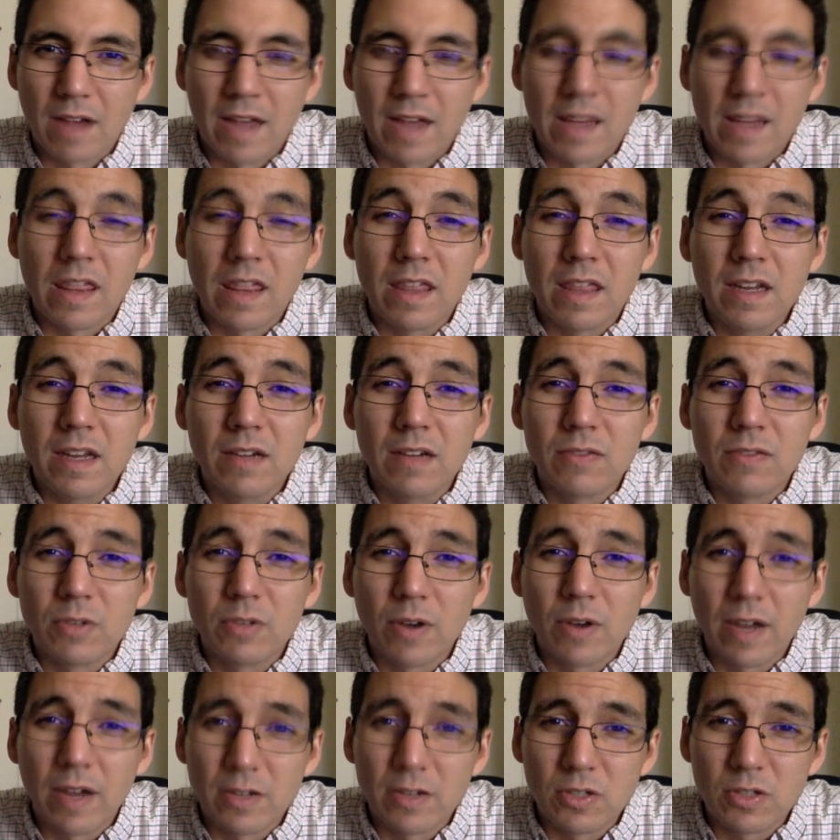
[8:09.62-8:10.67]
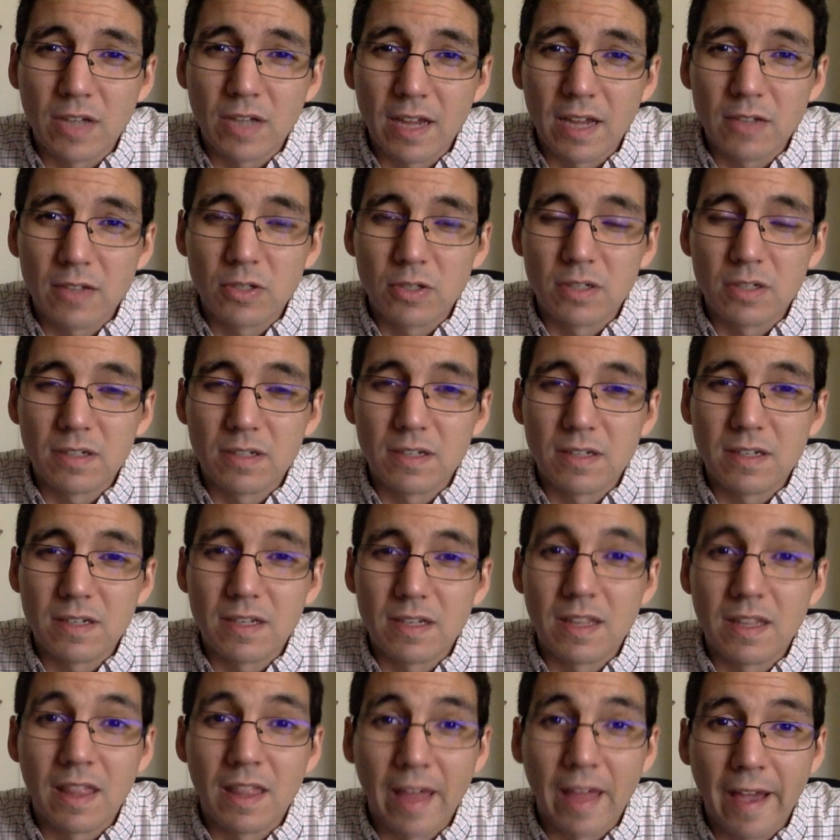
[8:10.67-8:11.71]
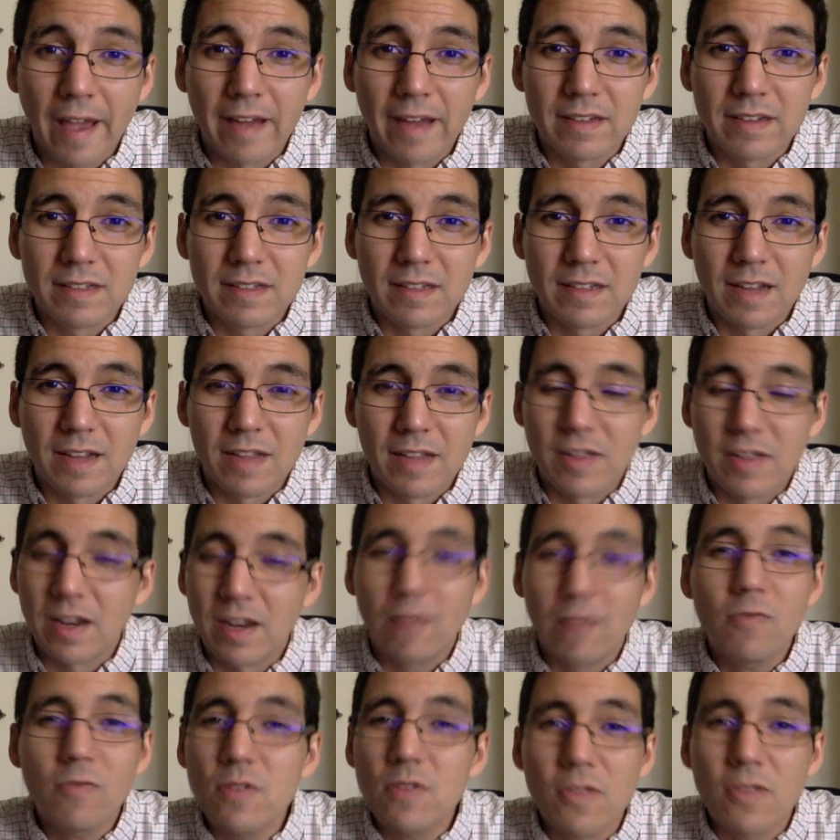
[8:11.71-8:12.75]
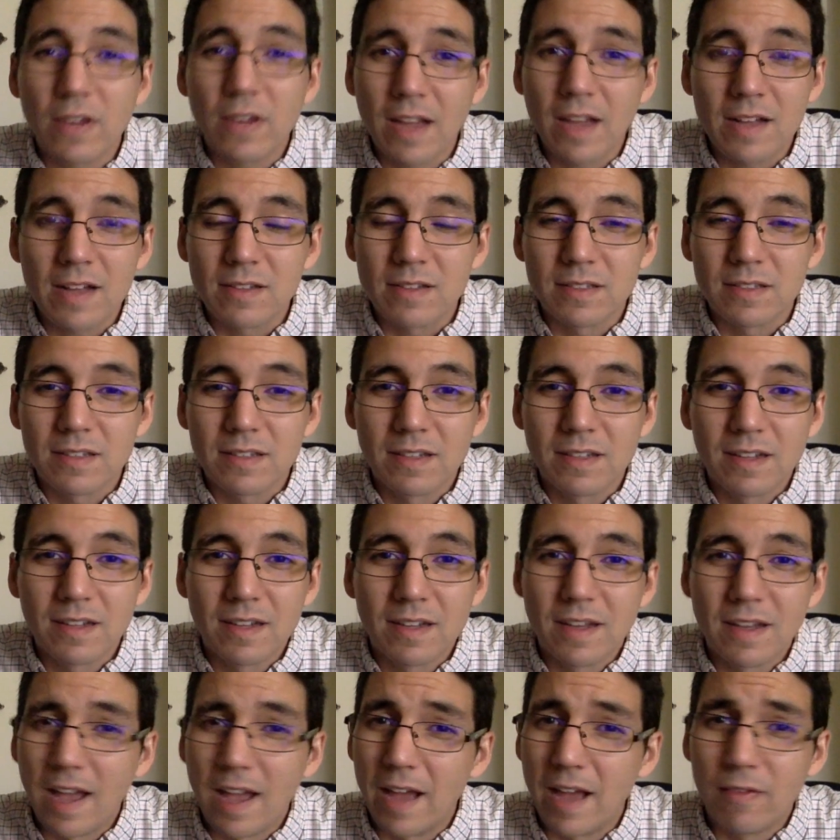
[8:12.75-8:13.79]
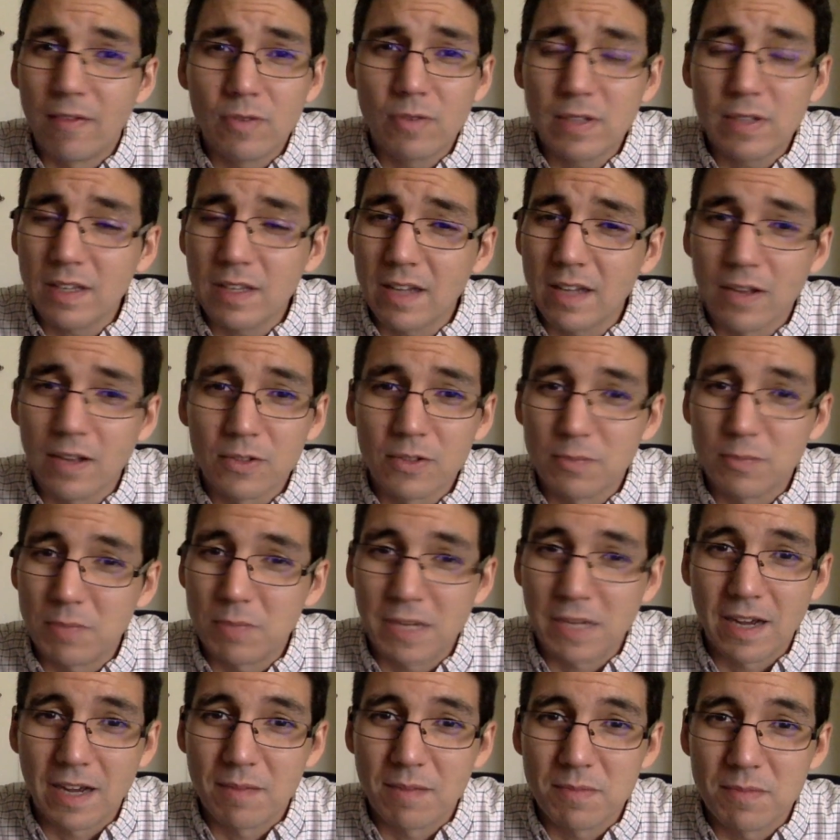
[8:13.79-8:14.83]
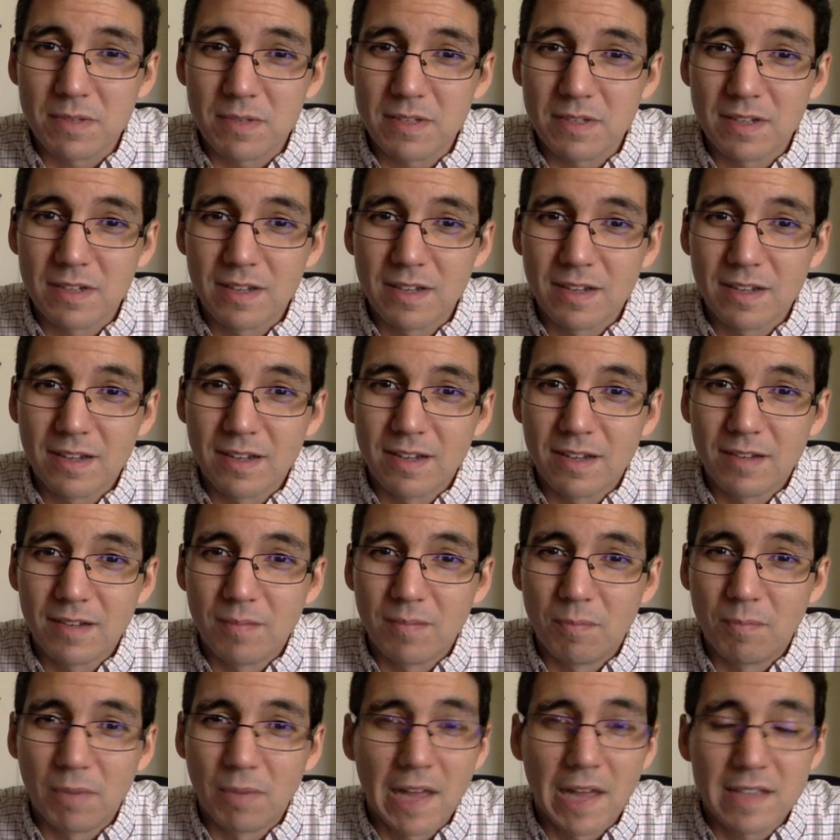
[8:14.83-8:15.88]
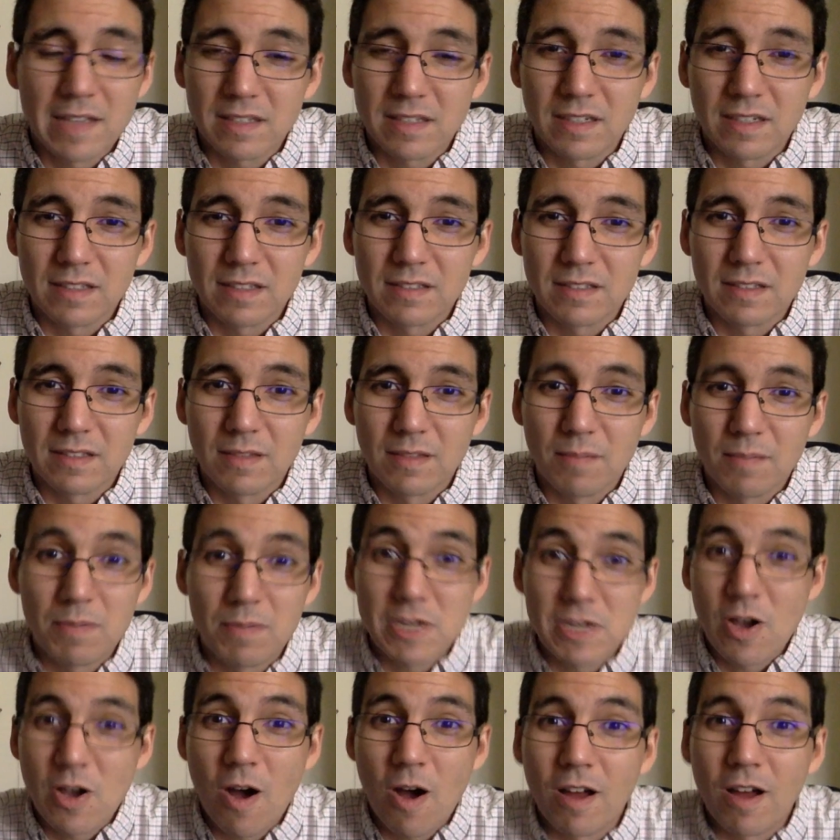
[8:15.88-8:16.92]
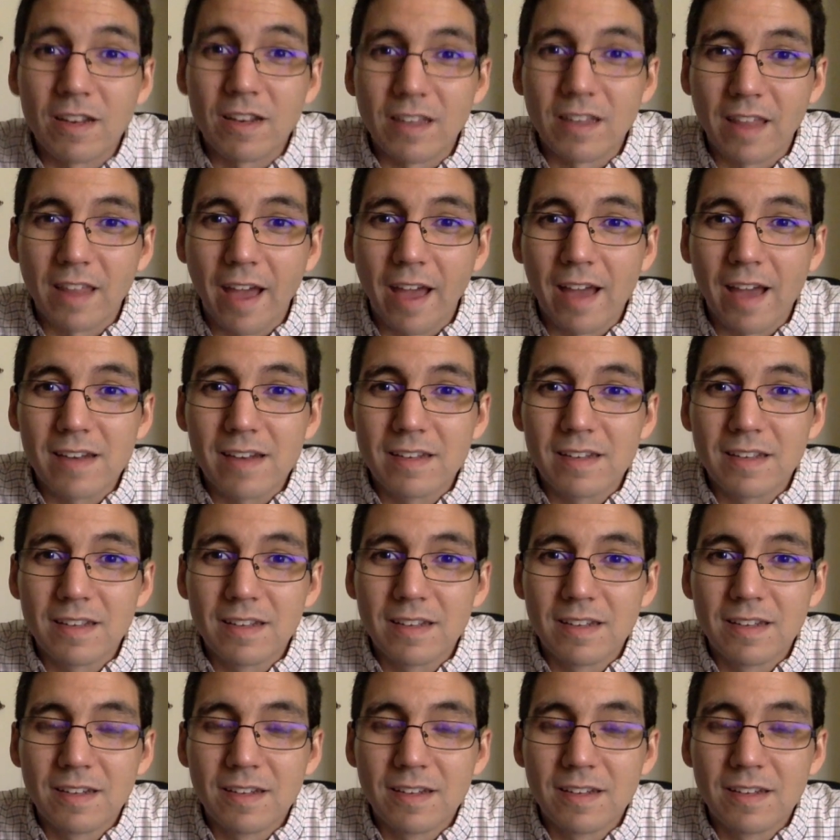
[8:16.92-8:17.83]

and think of your education in that. And then everything else becomes blessings beyond that.